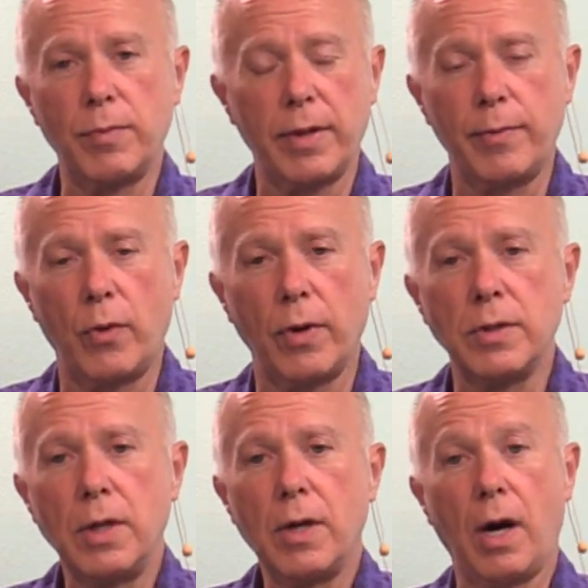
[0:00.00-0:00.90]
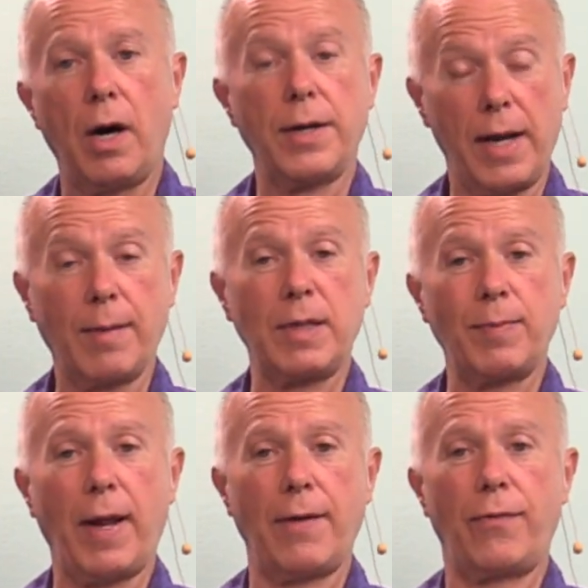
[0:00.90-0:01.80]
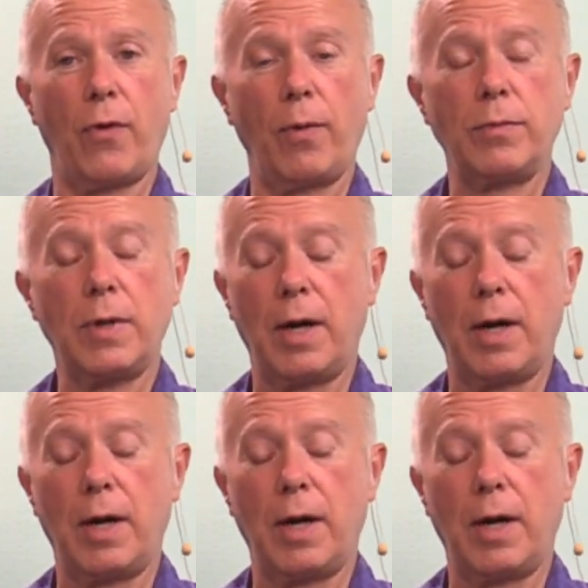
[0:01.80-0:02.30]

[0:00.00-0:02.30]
motherboard on an A M D platform.